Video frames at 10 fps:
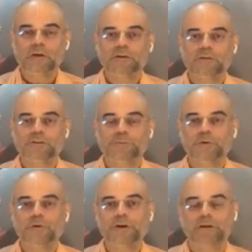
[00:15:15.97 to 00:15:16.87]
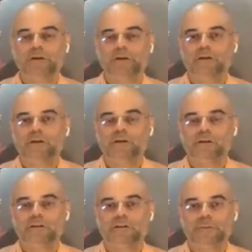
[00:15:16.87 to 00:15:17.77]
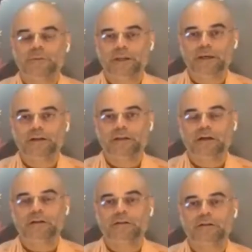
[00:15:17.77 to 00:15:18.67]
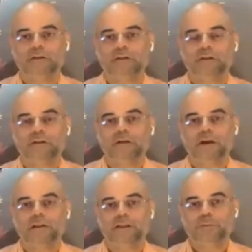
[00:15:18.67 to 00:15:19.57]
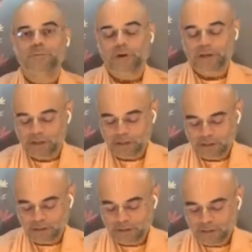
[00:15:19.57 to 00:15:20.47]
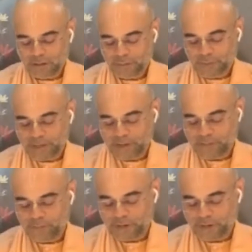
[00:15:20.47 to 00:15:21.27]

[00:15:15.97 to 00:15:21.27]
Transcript: spoke some Hari Katha, and this boy became very,